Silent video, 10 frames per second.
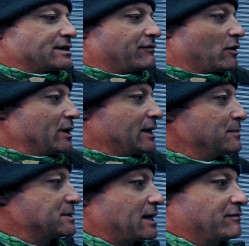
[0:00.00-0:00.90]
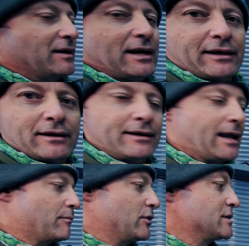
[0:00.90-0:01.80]
stuff I want to keep safe, like
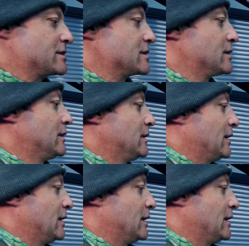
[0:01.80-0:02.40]
cameras.